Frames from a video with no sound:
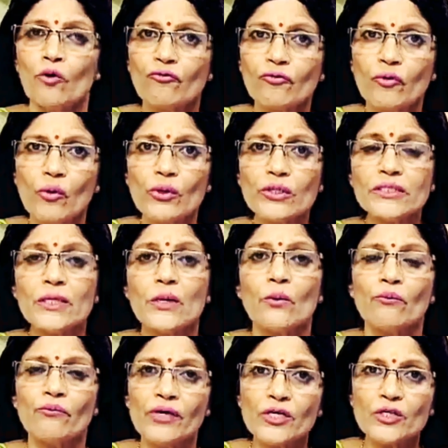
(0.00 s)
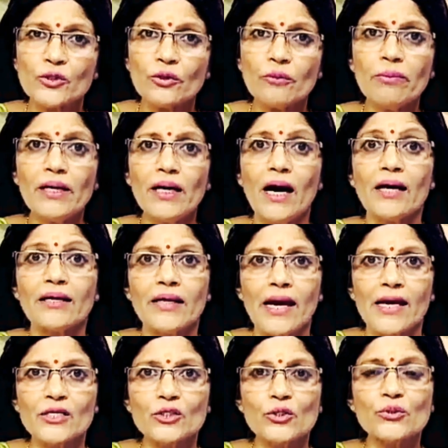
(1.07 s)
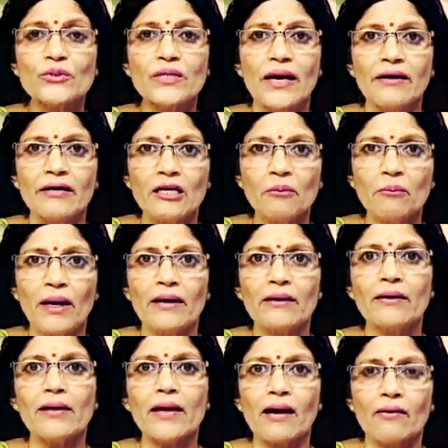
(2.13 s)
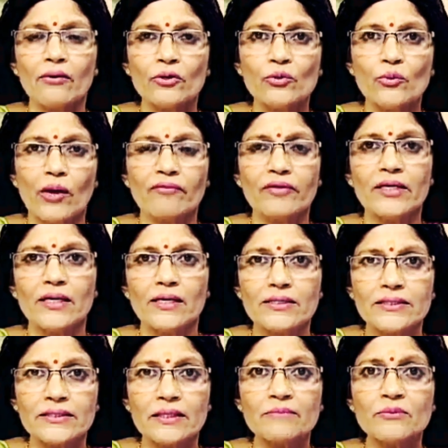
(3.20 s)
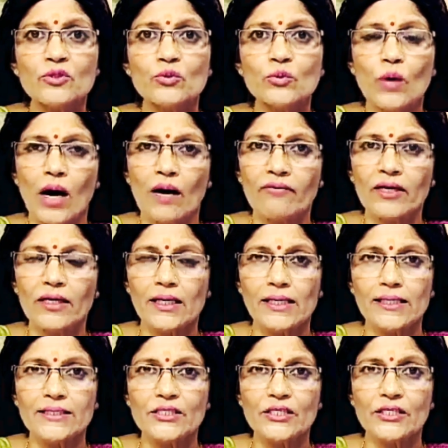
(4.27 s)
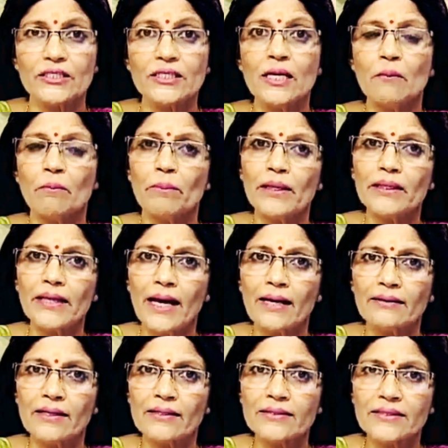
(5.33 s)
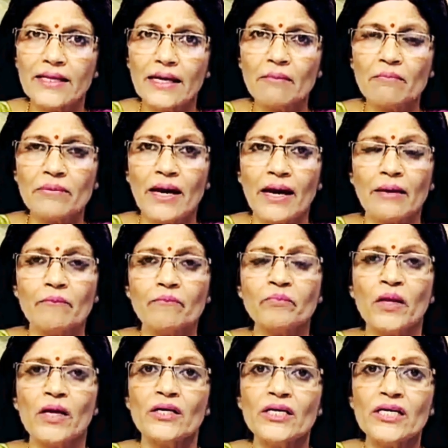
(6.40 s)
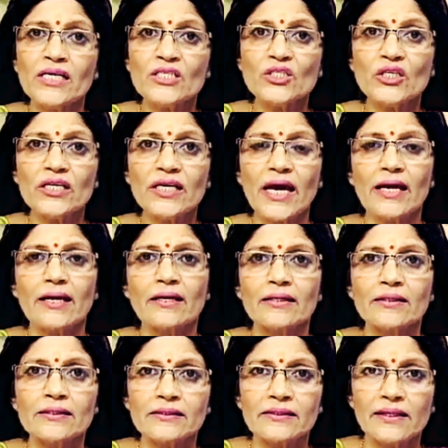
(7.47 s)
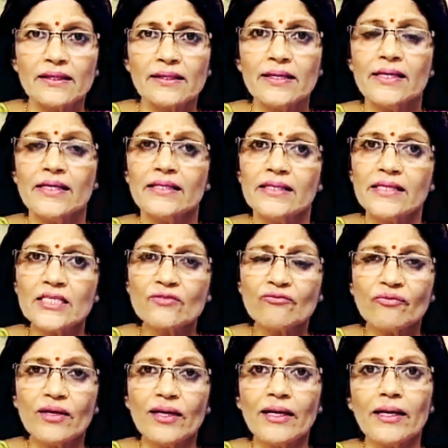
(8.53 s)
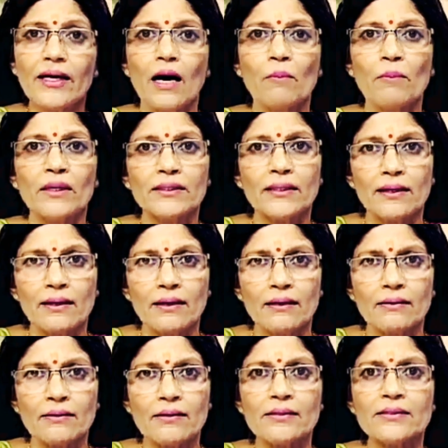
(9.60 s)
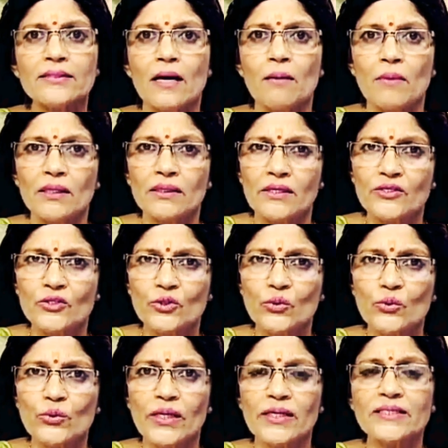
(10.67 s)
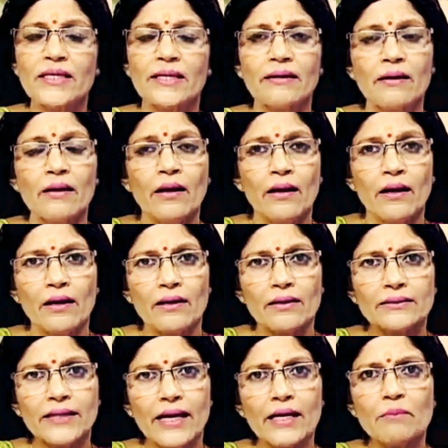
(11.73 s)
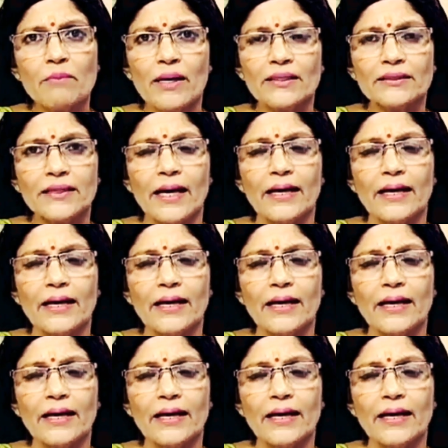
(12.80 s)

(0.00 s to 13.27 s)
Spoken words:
Of course, we should be attached to sentimental to our customs, to our cultures, but at the same time teacher can instill this feeling among the learners, among the students, and side by